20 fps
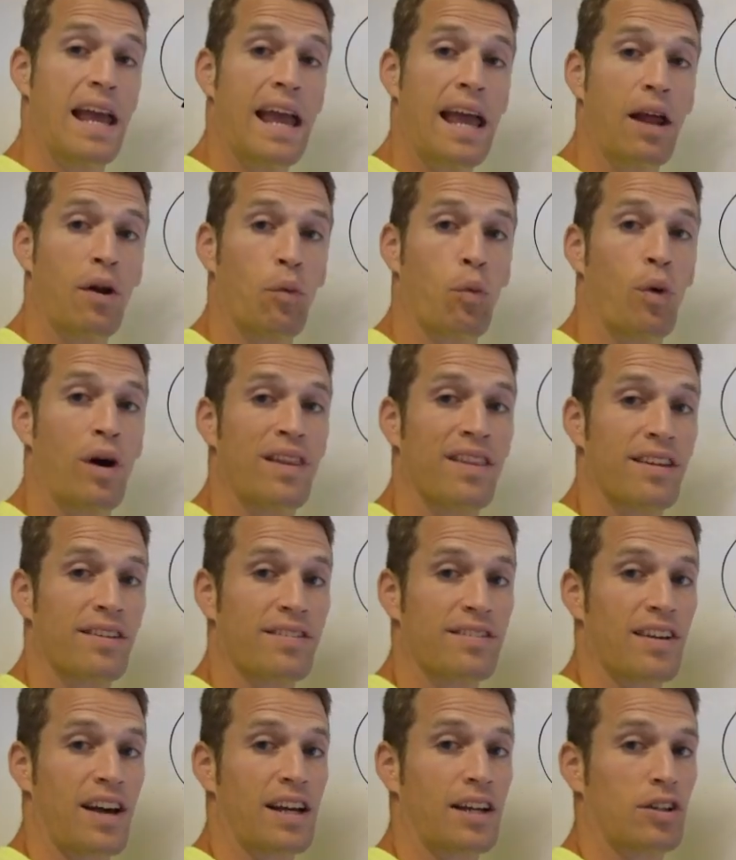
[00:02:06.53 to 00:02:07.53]
And when the
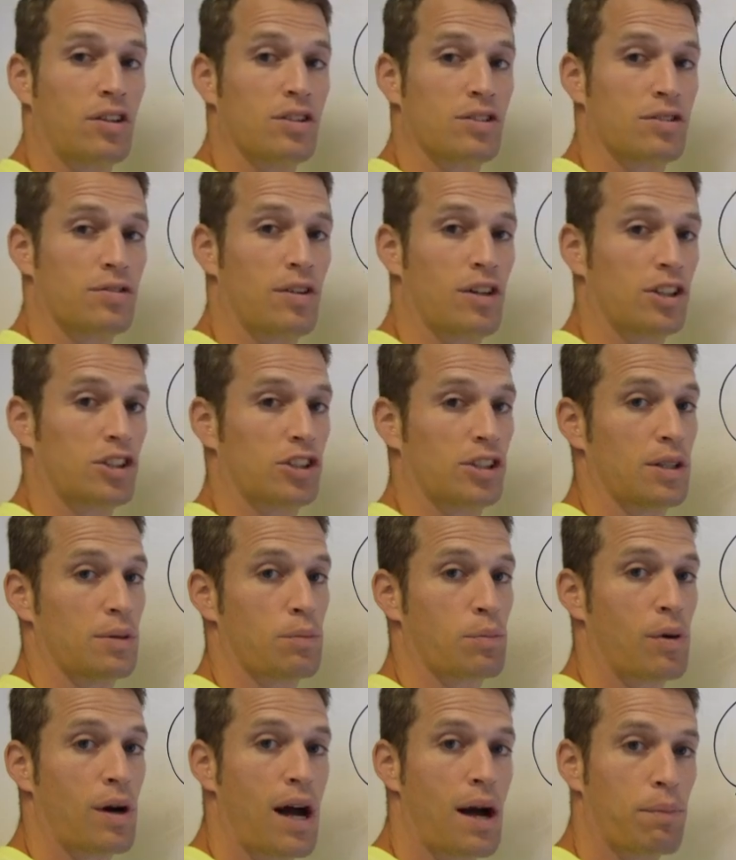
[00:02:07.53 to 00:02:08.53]
cycle is functioning
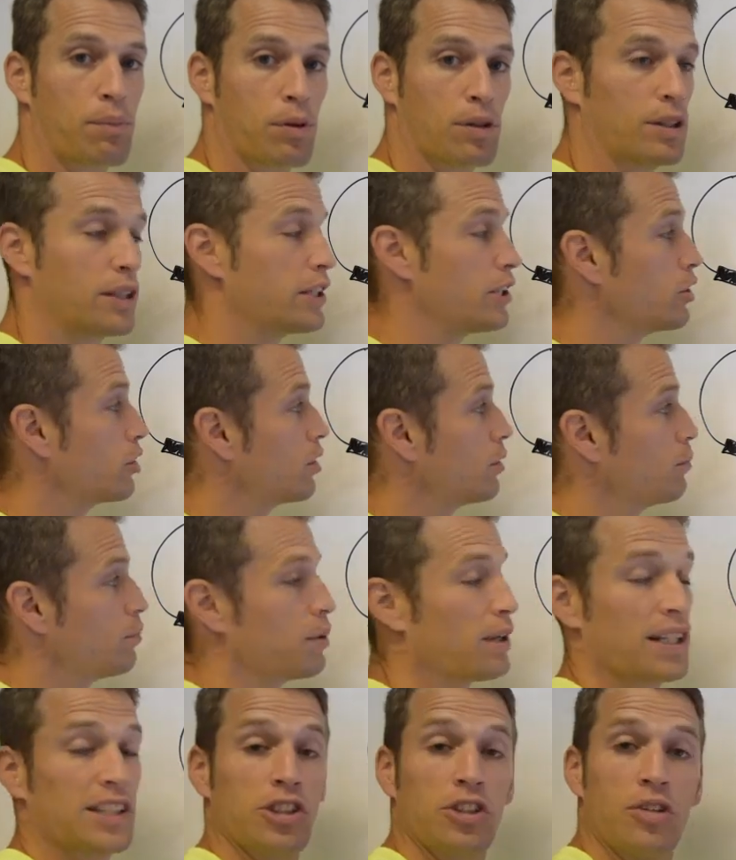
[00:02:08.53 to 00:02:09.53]
properly, you could
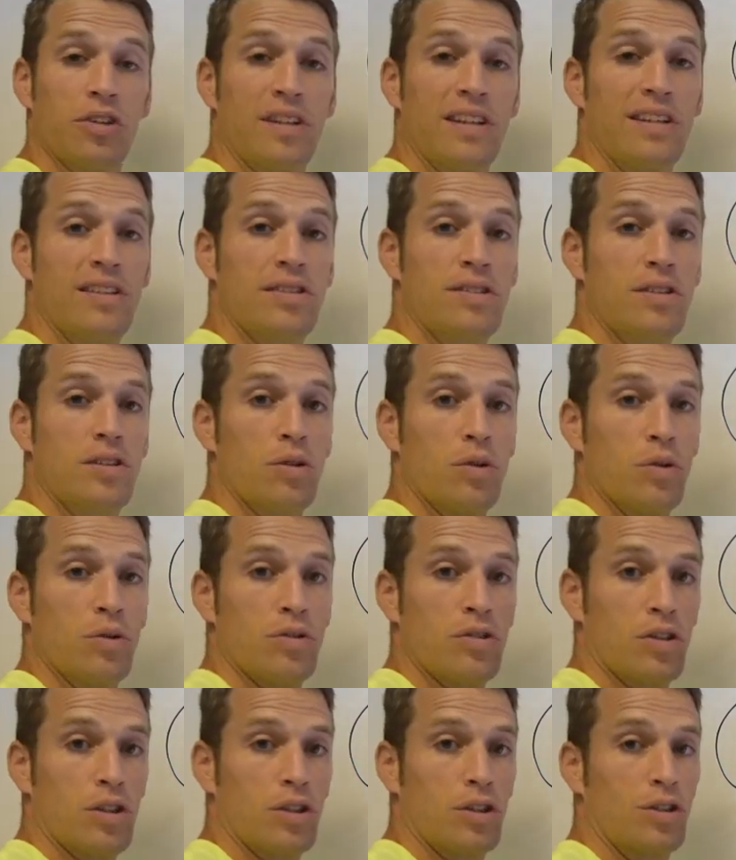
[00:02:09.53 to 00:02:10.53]
picture these two
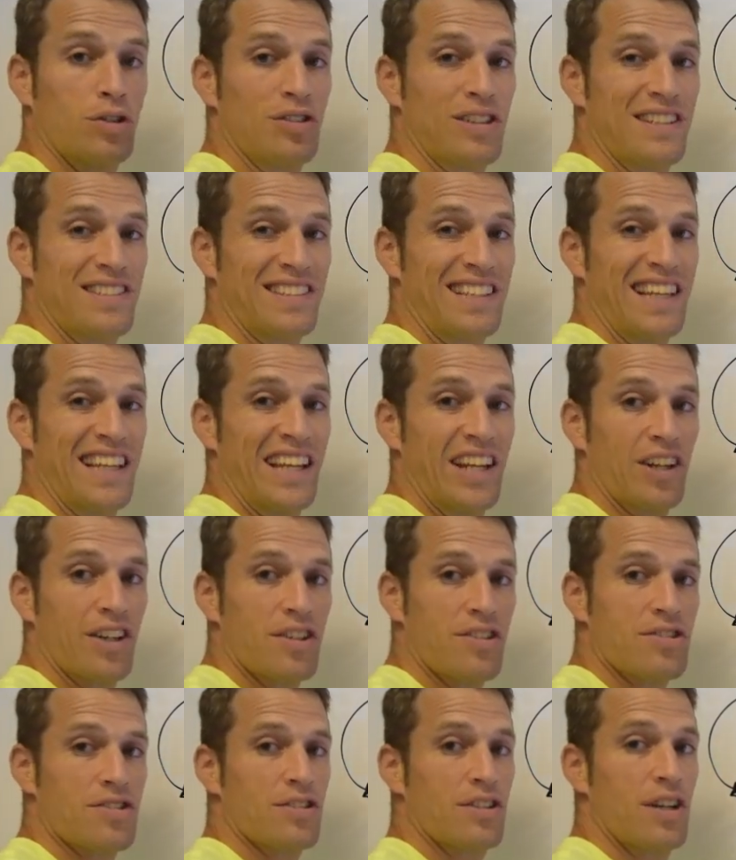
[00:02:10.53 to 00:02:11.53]
circles as
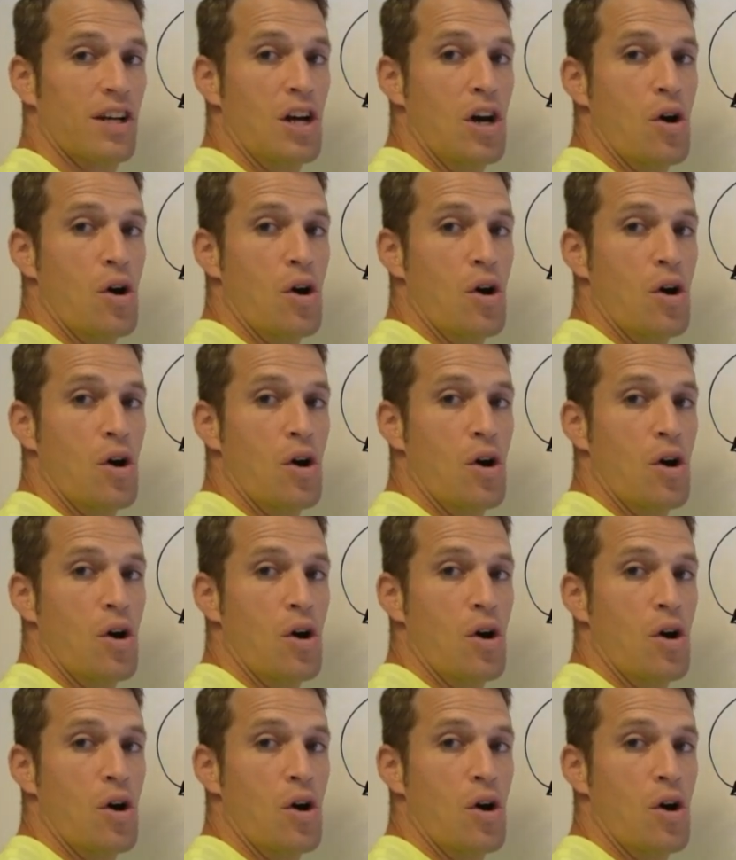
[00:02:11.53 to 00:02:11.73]
gears.